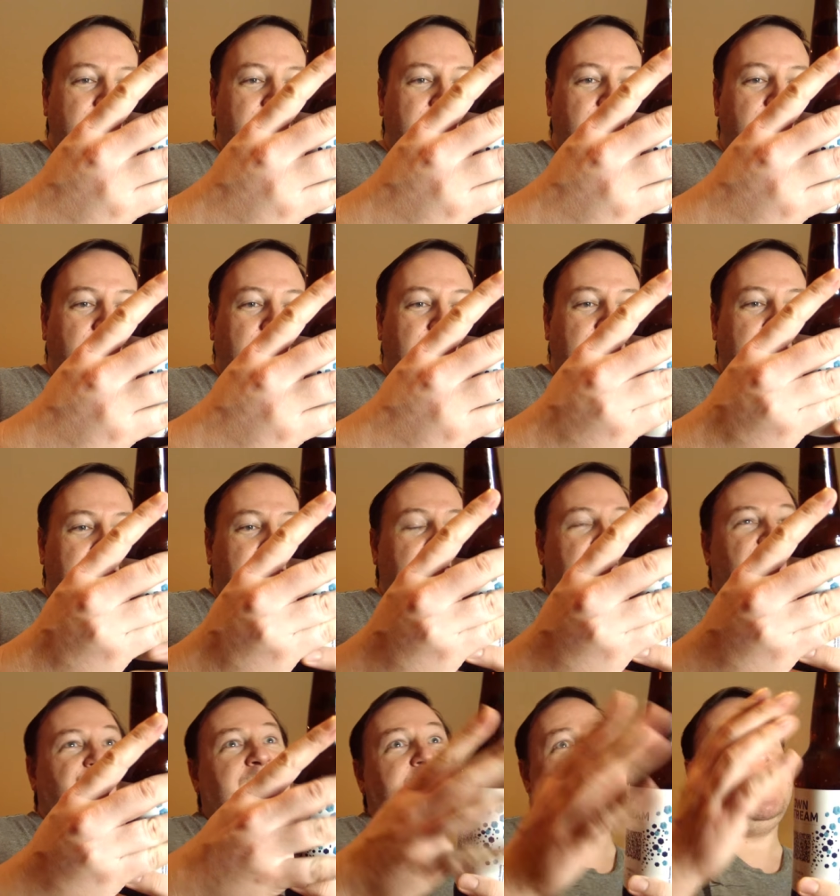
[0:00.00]
Ooh, okay, the
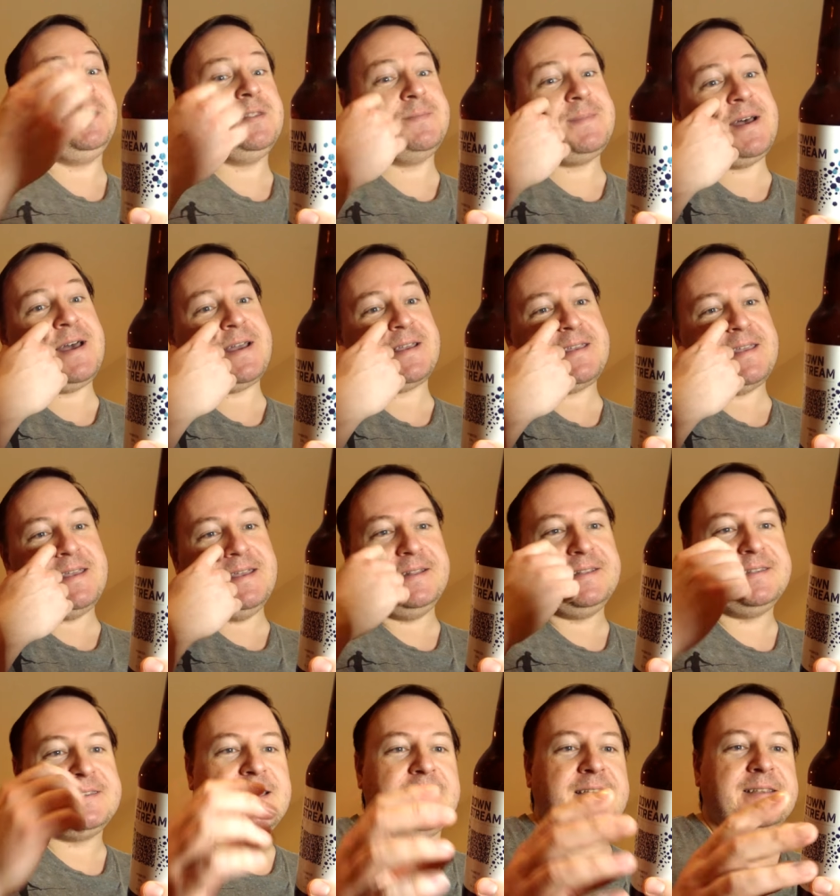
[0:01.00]
spiel on the back.
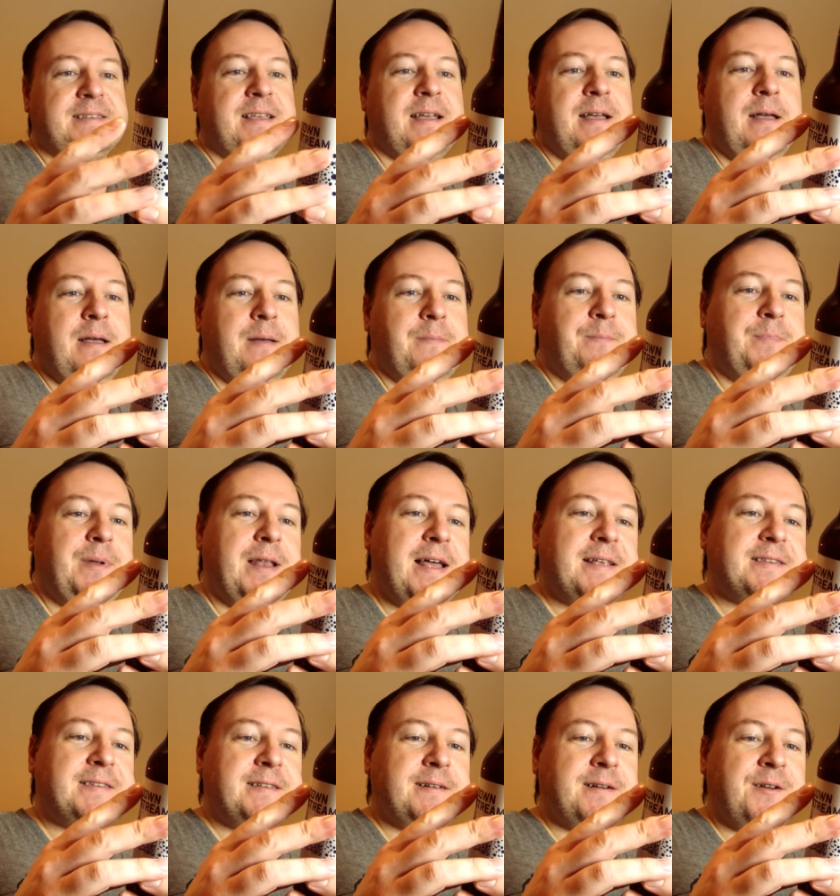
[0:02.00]
It says,
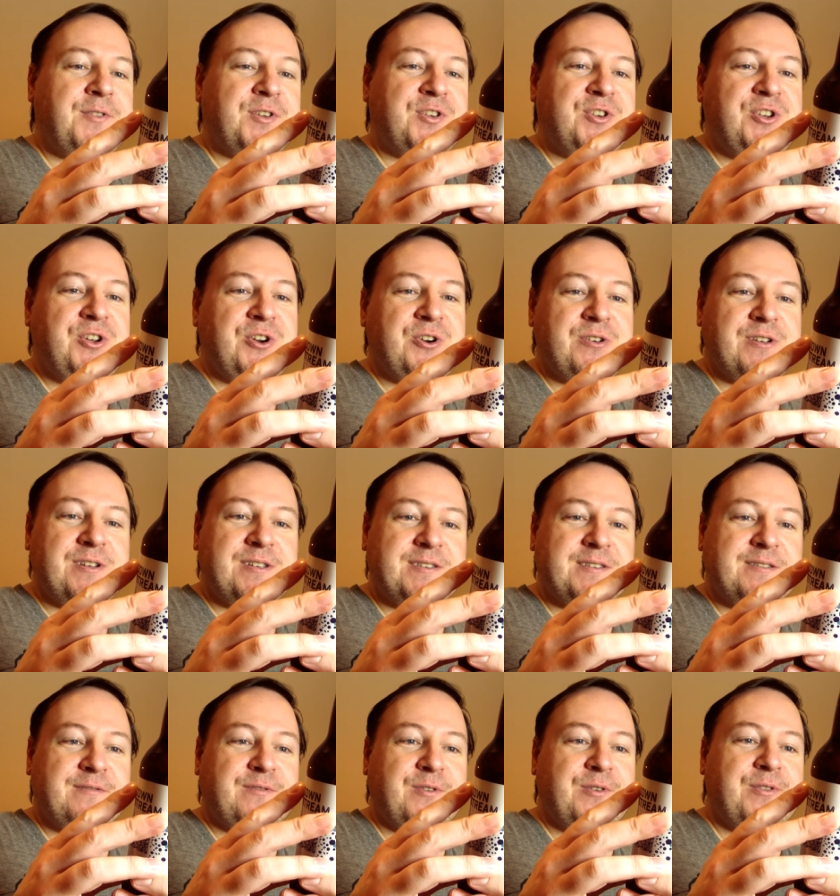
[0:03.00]
Blessed are the
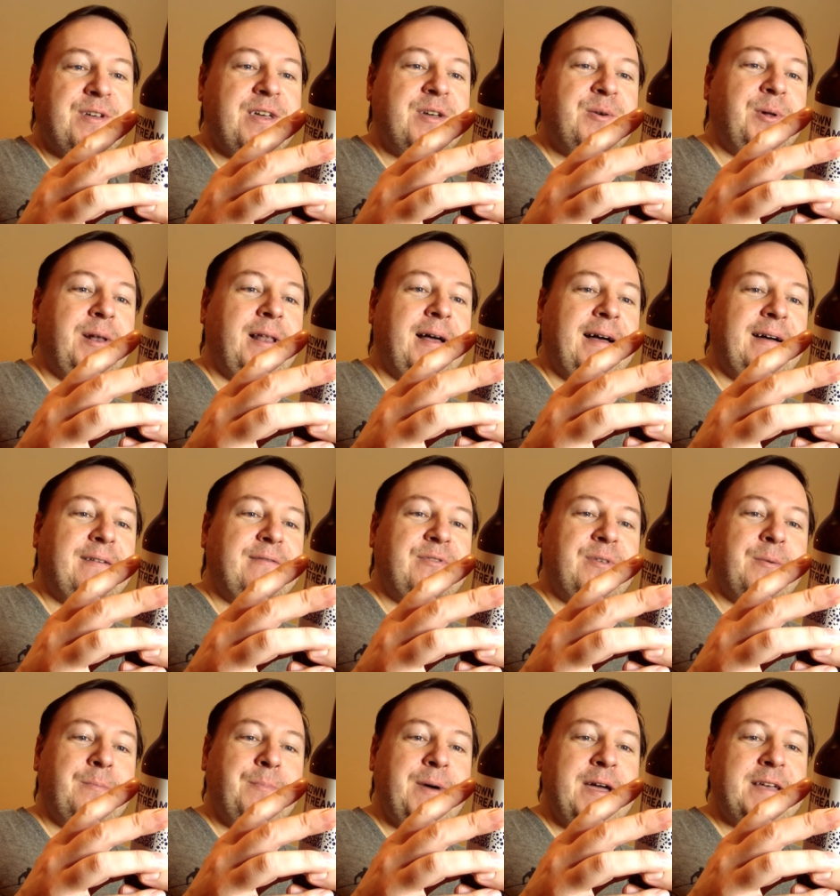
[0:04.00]
curious, for they will have
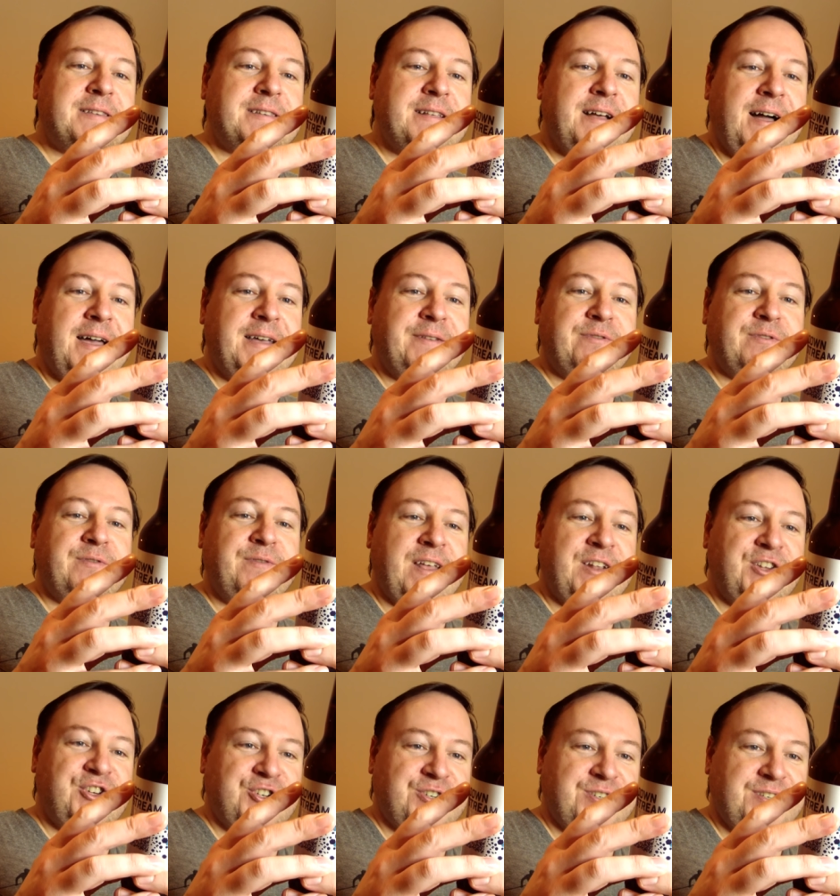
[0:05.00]
the best kind of
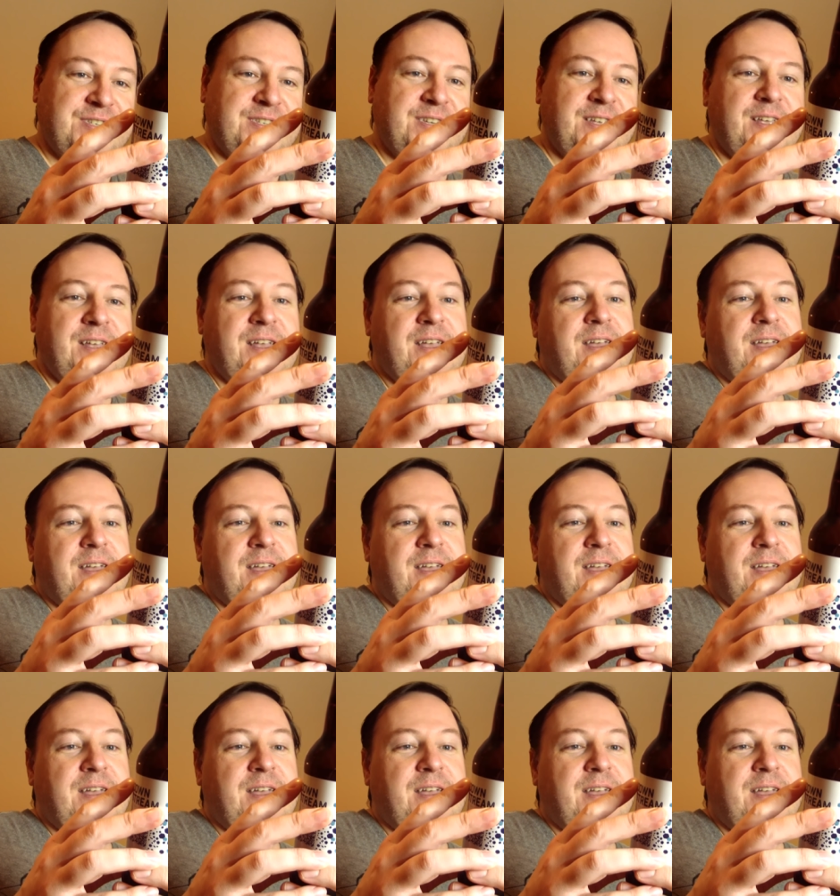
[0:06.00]
adventures.